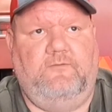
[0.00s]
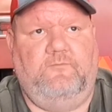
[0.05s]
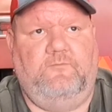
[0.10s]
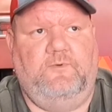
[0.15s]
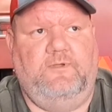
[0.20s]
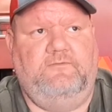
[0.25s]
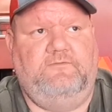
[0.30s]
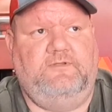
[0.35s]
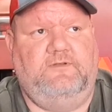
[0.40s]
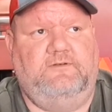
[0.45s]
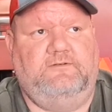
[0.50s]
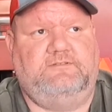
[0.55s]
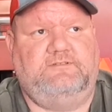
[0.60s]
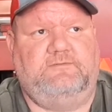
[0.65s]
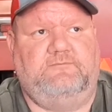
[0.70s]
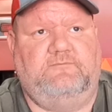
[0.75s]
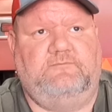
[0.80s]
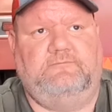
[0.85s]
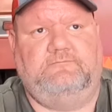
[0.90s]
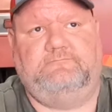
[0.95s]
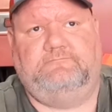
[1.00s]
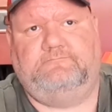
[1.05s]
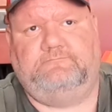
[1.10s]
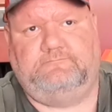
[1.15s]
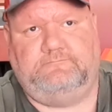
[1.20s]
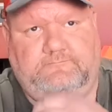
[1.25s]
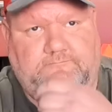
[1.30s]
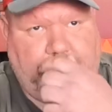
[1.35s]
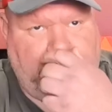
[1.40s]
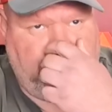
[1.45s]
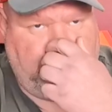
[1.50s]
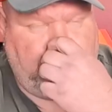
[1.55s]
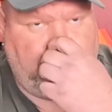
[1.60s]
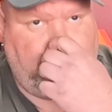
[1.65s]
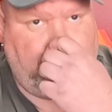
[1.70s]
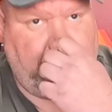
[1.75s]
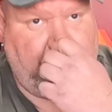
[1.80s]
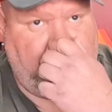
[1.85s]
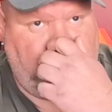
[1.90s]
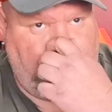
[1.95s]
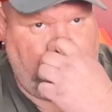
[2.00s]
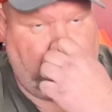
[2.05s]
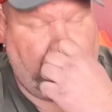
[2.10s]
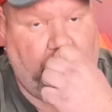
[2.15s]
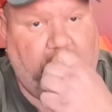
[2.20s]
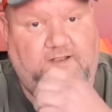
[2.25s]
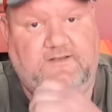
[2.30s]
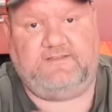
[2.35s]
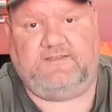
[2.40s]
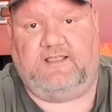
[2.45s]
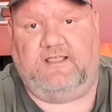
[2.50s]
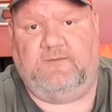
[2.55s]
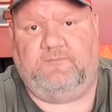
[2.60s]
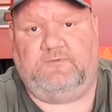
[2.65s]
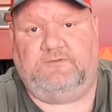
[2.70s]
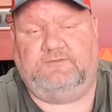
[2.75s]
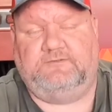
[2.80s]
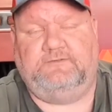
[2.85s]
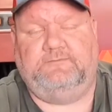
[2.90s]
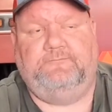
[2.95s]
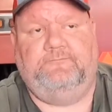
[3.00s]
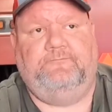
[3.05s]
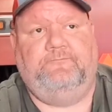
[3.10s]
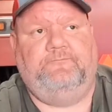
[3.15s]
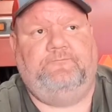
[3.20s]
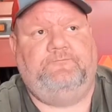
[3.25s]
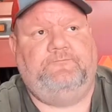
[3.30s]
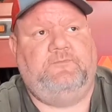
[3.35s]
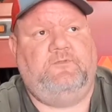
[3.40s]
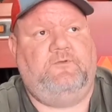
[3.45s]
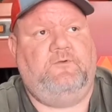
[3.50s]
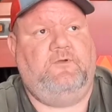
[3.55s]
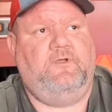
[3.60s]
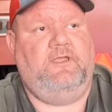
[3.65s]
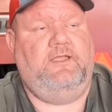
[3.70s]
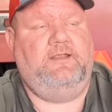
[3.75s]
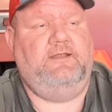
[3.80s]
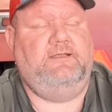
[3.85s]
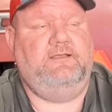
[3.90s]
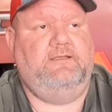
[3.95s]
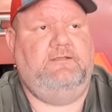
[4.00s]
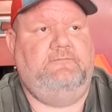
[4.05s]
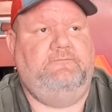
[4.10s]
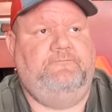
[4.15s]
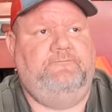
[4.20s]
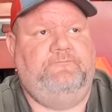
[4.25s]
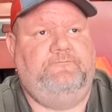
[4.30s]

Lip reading: We took some grid samples, or he did,